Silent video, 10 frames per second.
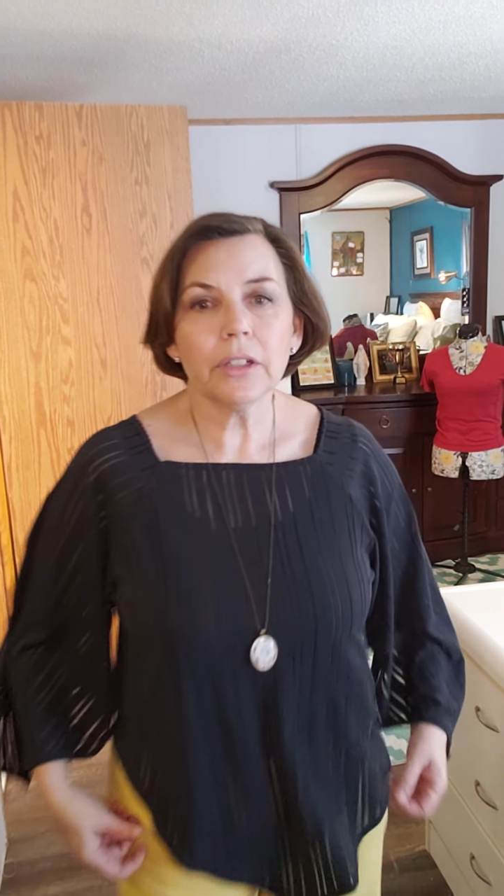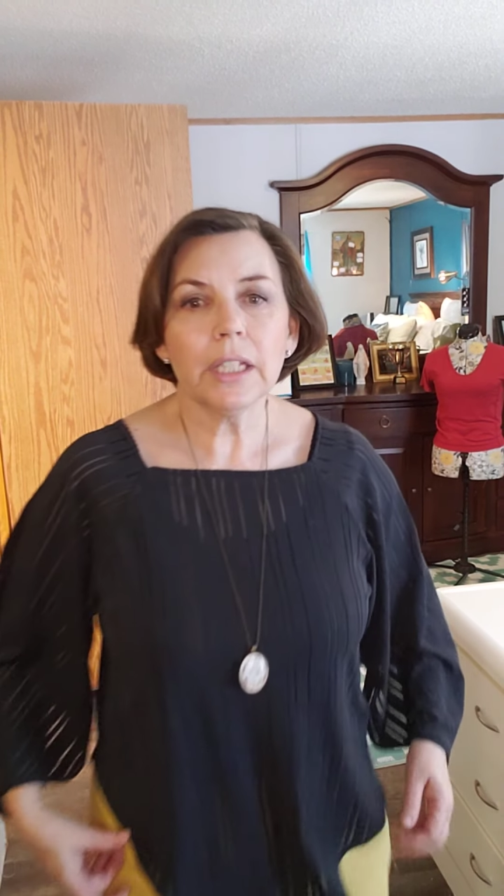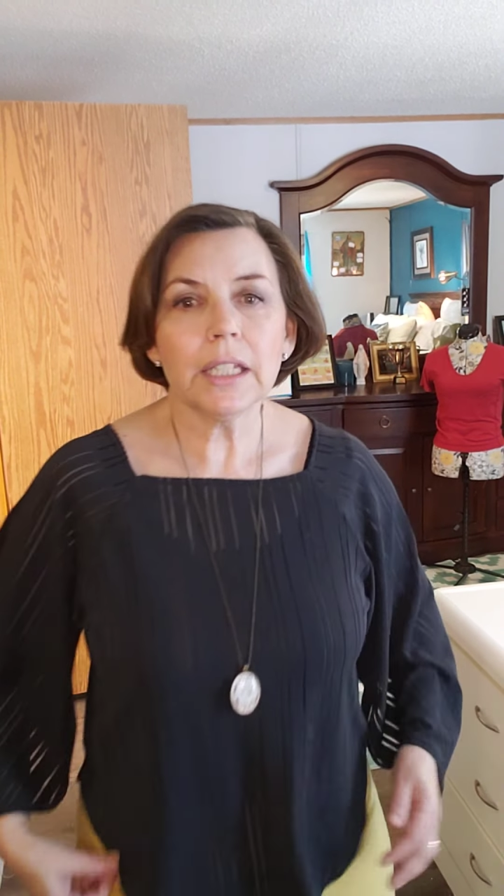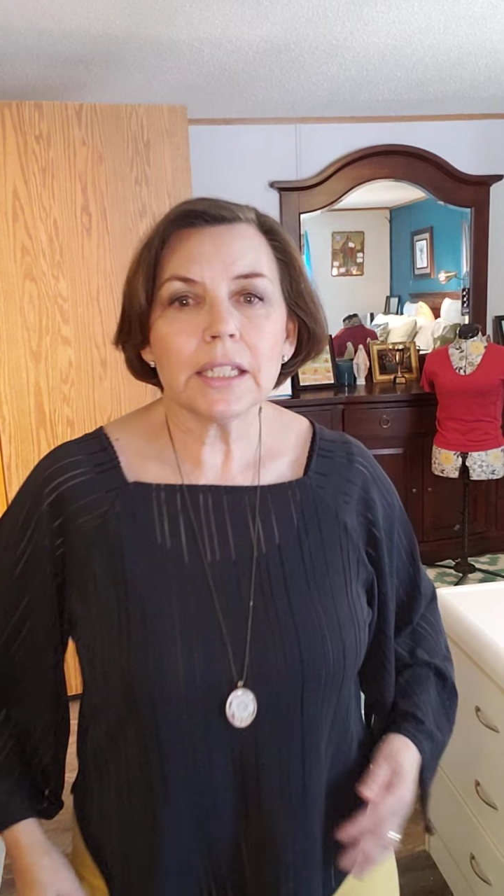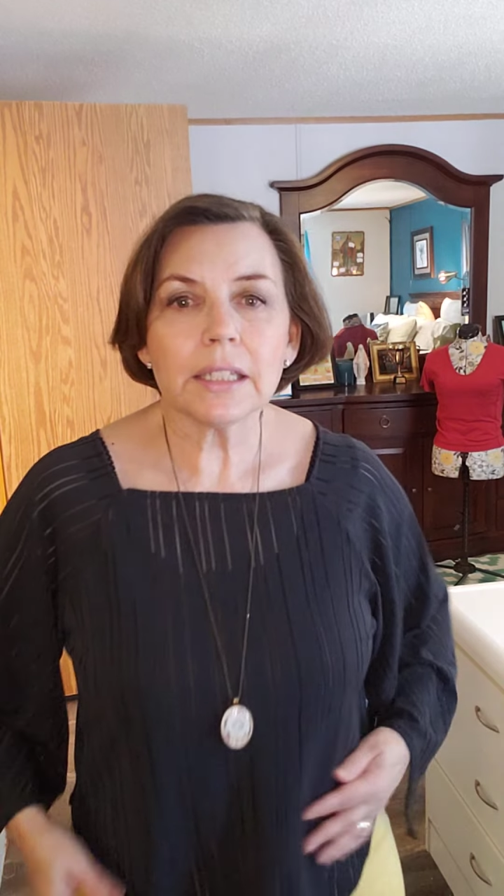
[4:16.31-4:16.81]
in
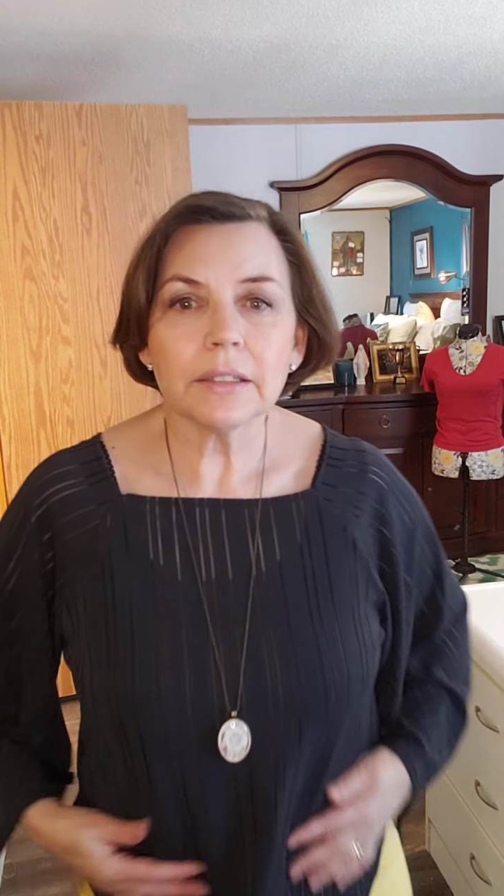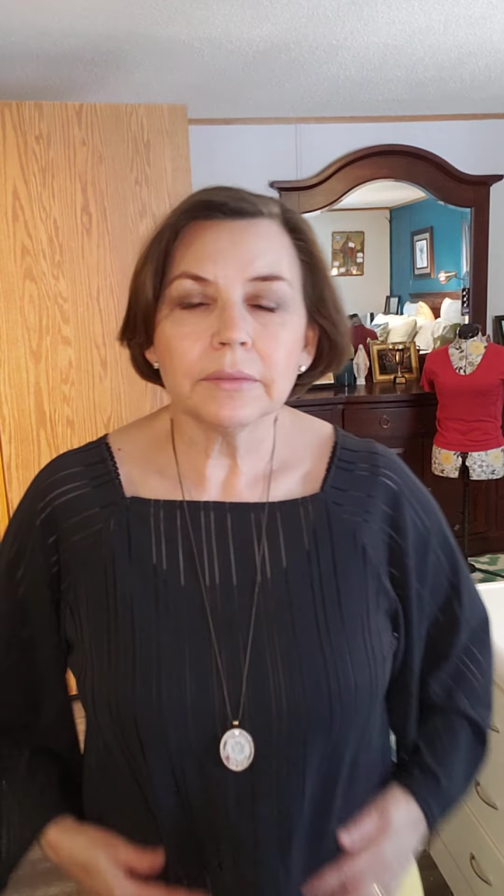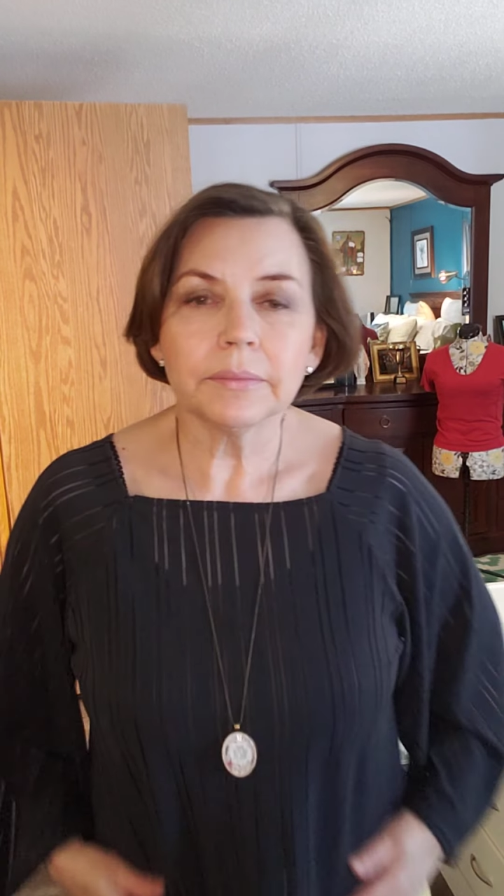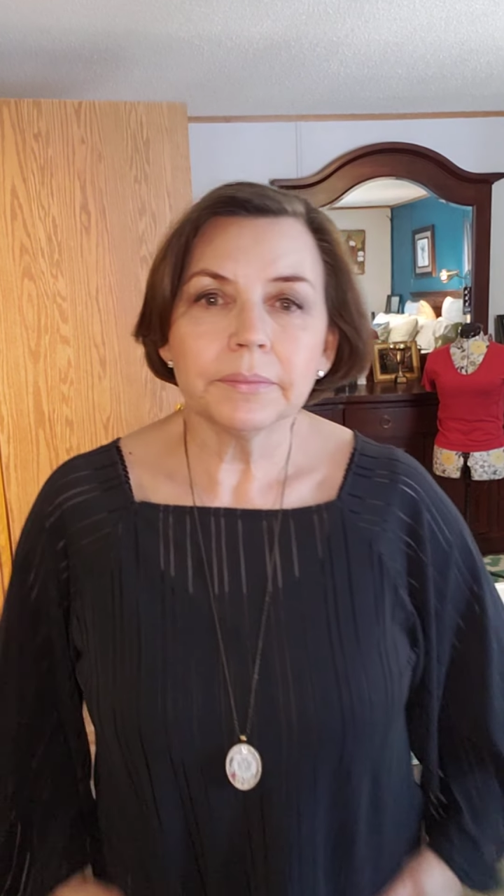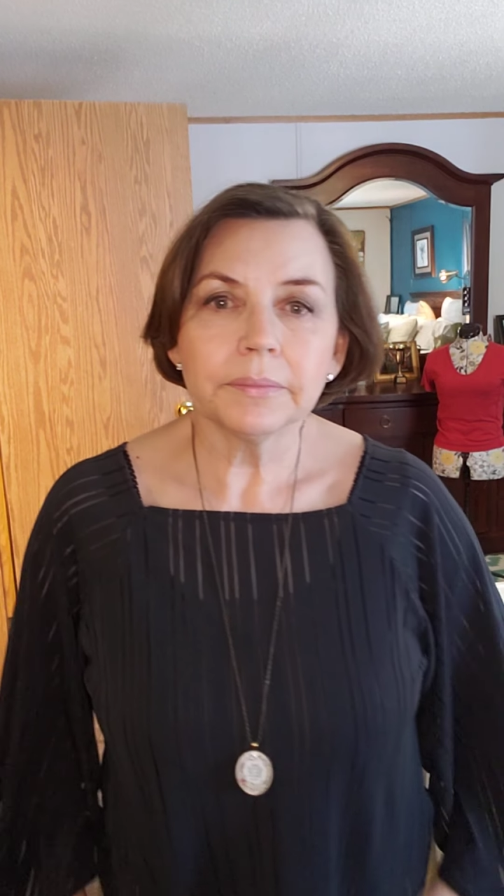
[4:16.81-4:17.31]
it
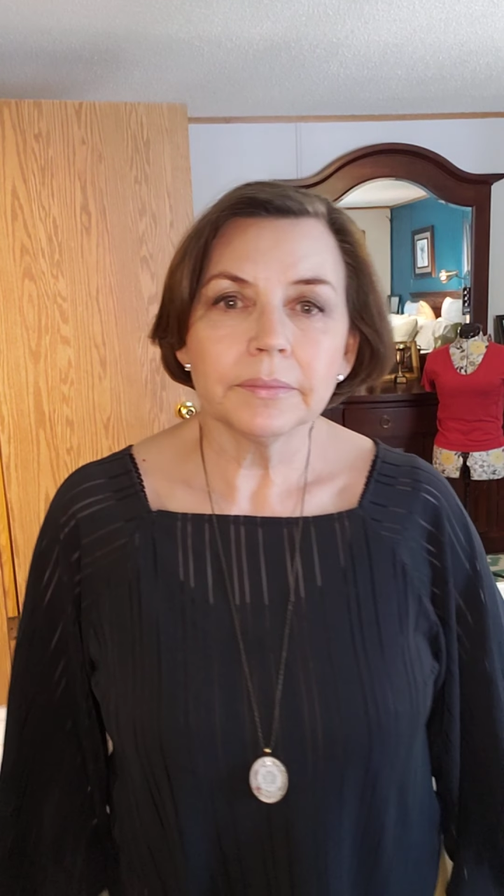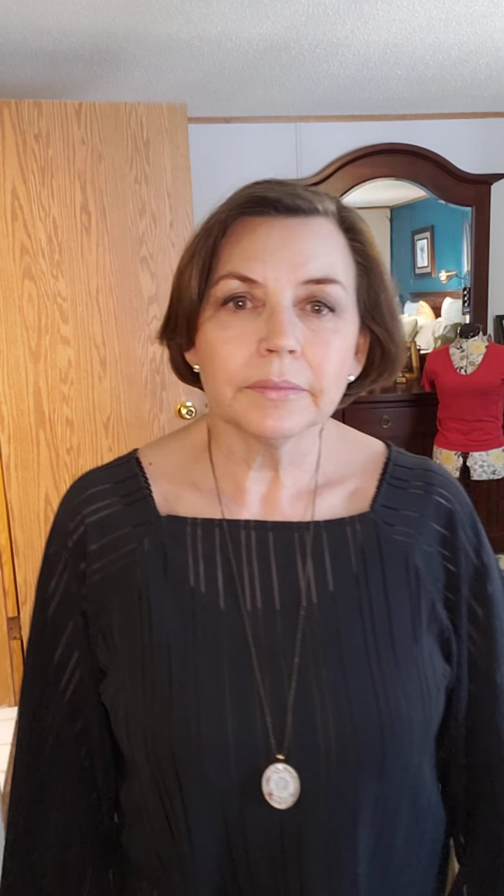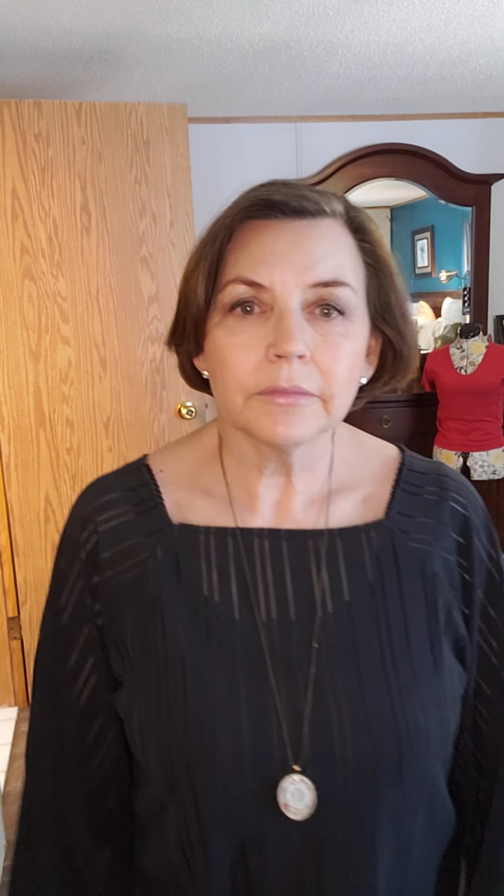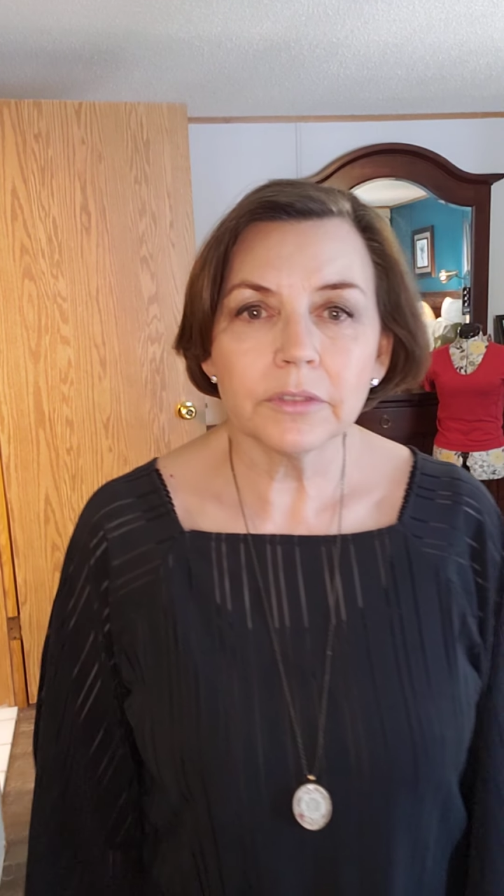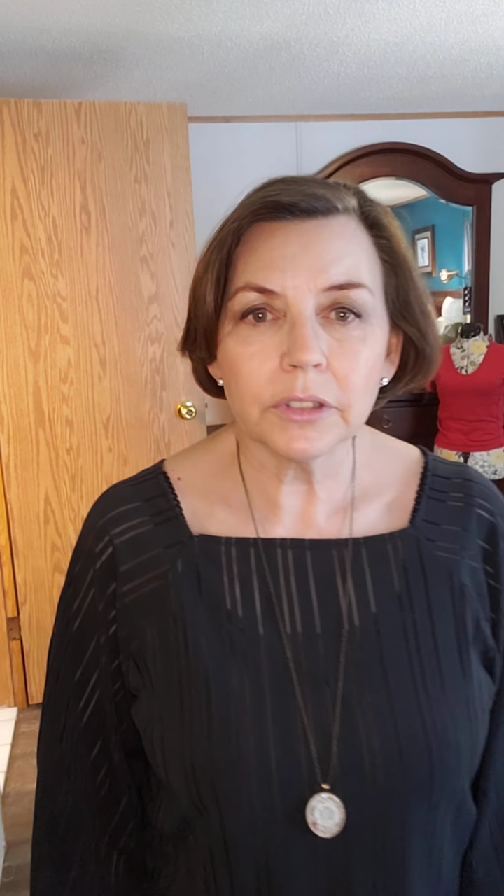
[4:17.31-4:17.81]

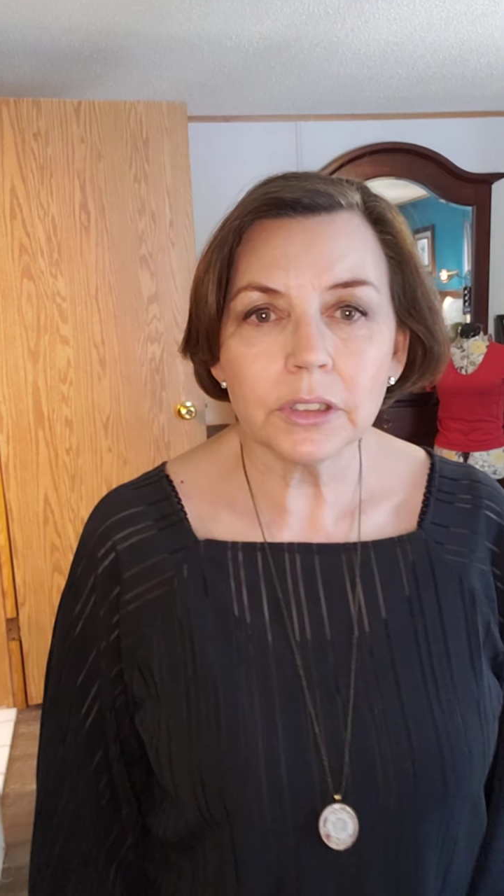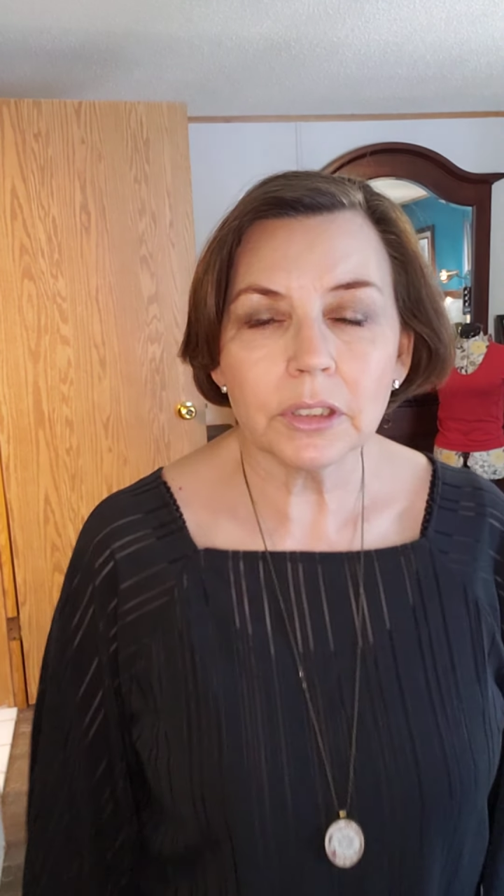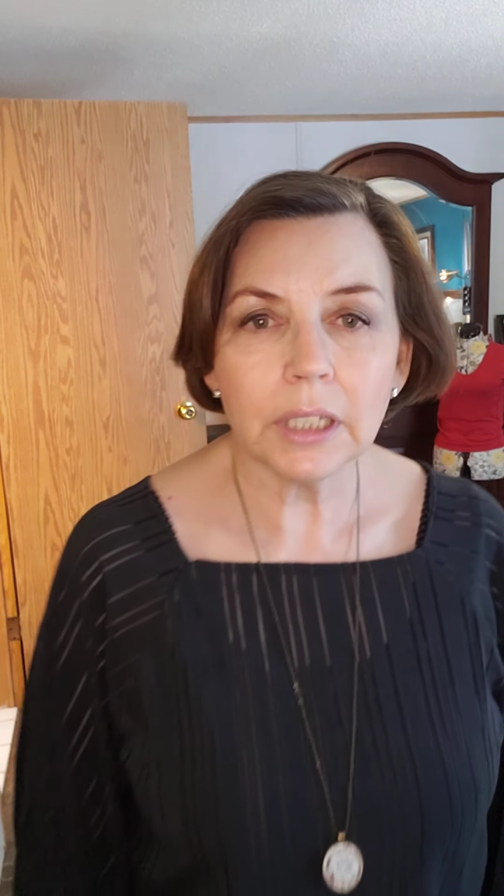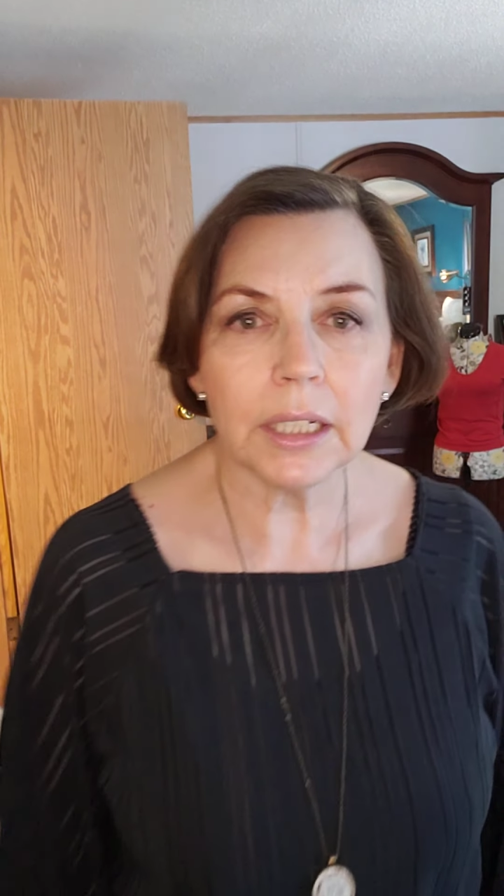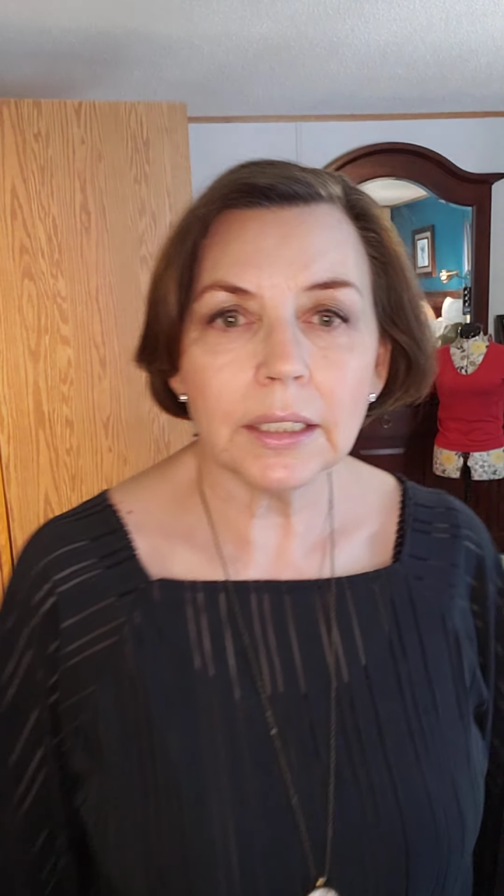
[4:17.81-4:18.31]

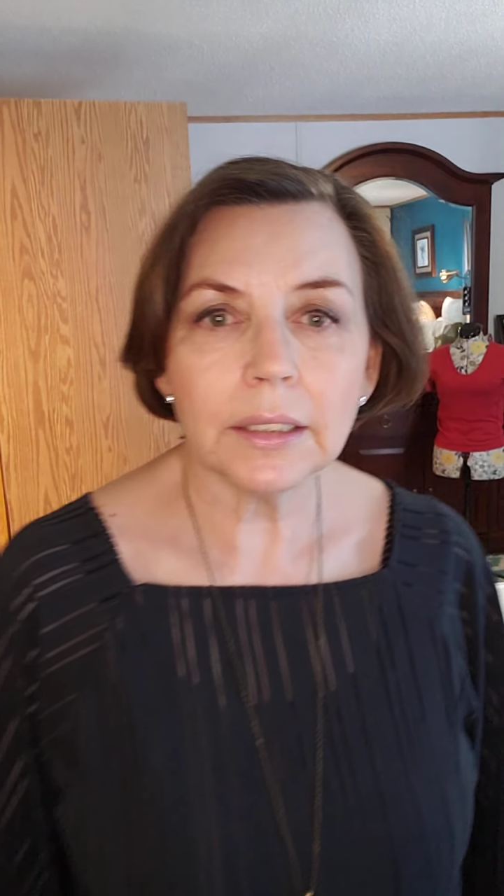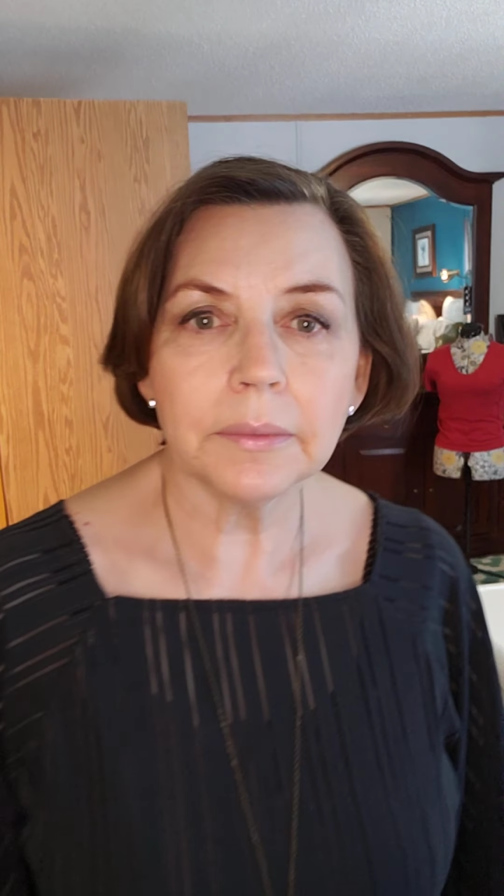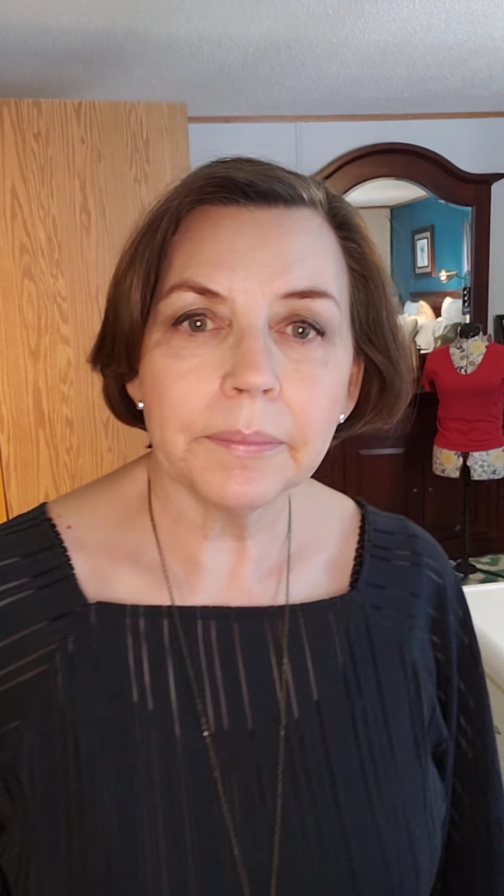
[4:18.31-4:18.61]
for